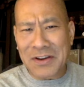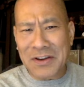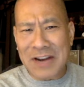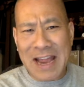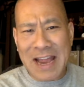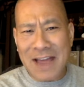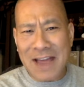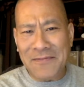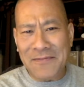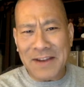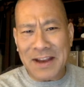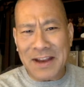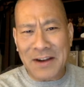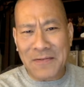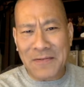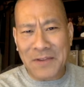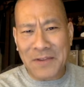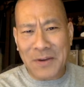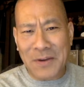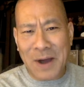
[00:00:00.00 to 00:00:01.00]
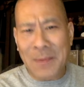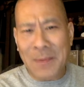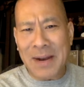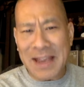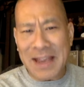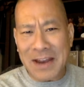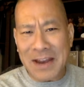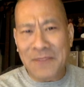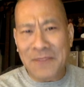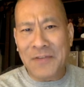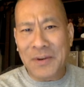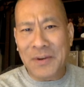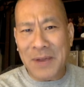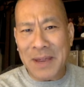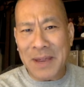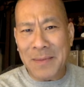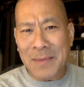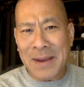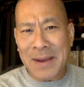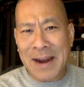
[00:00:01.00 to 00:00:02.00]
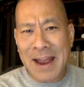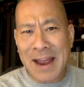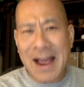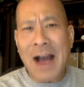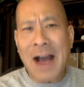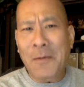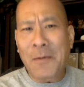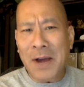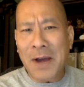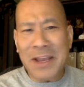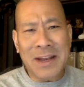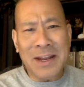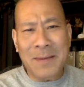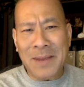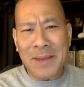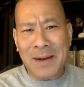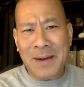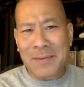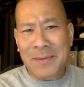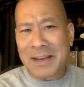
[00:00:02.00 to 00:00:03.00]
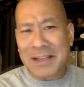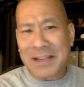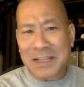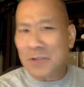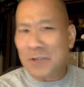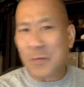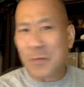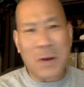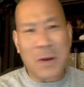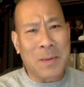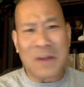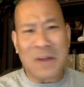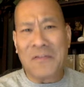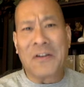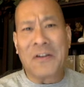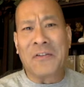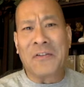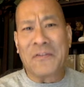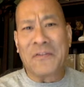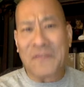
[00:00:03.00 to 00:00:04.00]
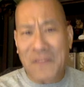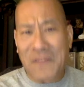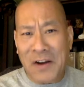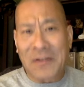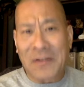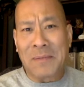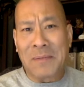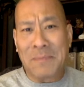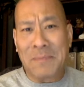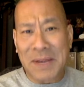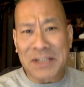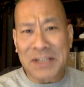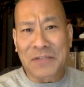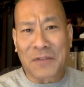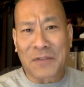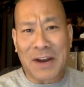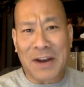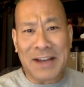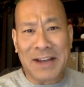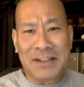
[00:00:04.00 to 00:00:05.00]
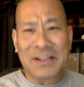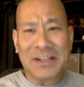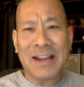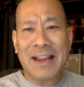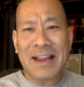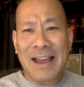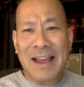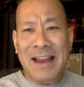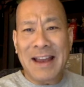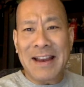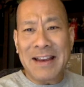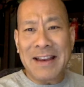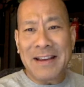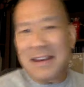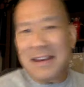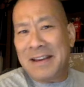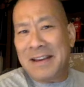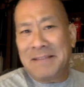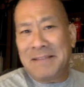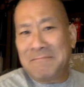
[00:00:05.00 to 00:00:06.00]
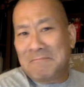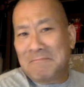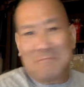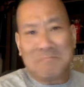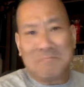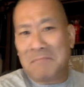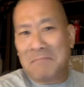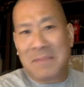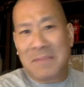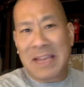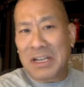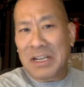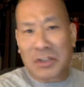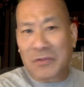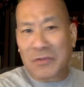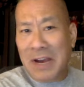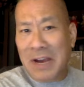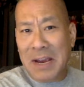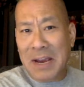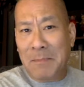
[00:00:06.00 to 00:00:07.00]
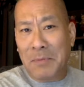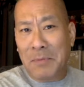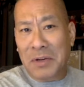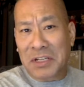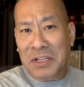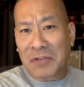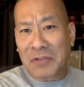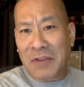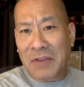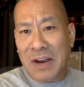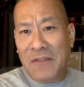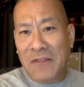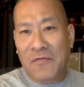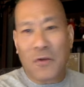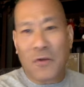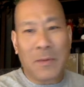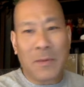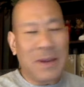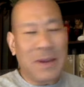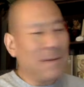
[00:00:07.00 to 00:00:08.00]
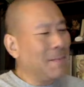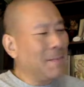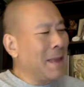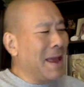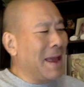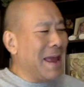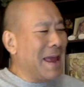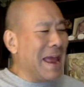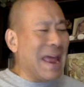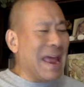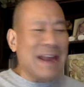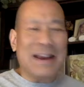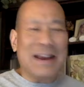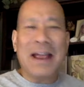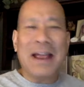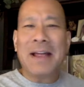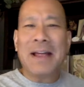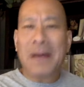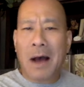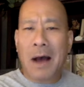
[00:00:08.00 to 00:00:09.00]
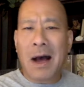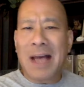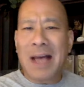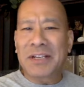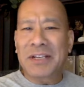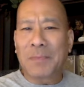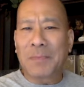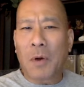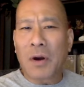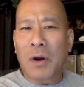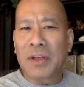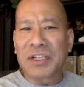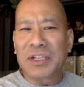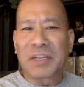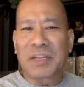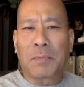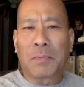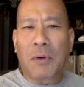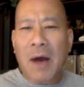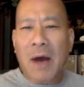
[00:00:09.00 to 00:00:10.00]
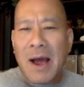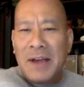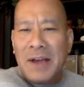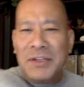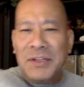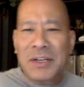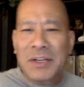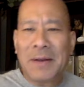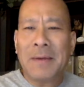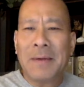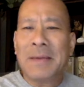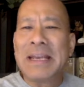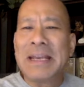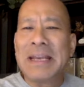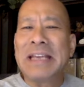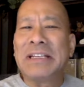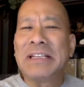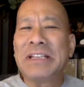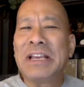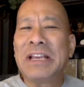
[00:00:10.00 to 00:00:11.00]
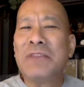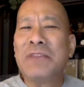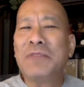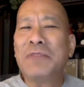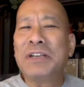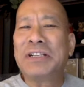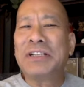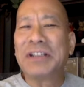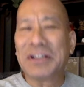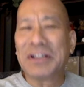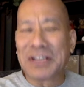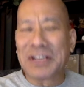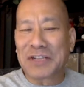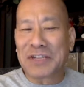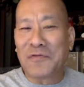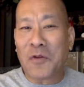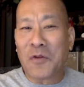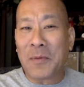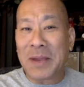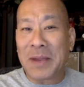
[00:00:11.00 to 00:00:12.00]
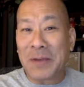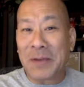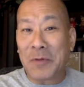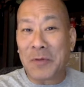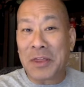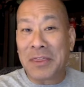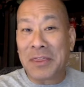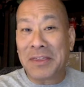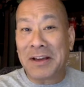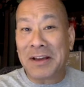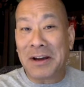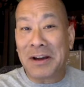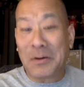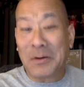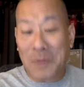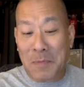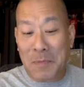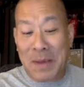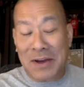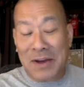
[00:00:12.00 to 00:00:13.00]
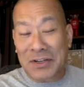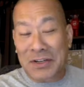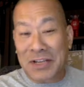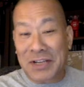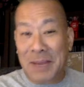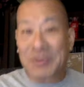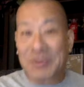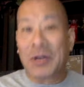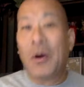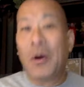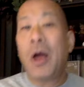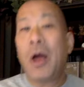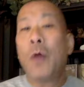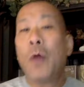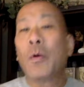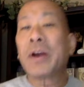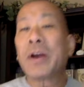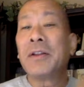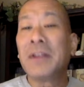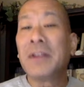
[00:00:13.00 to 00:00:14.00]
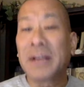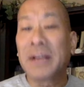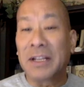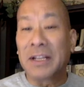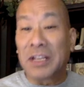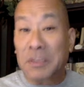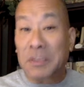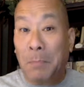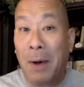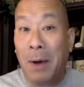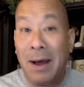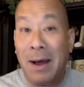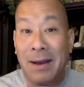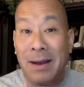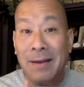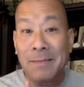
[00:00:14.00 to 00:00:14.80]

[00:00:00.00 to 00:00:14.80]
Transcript: have an interview. I'm gonna interview him, and I want you to meet him because he's one of my very, very best friends, and he gets great books graded for me. And as a part of the surprise, he resealed this for me with painter's tape. So we're gonna look at this. But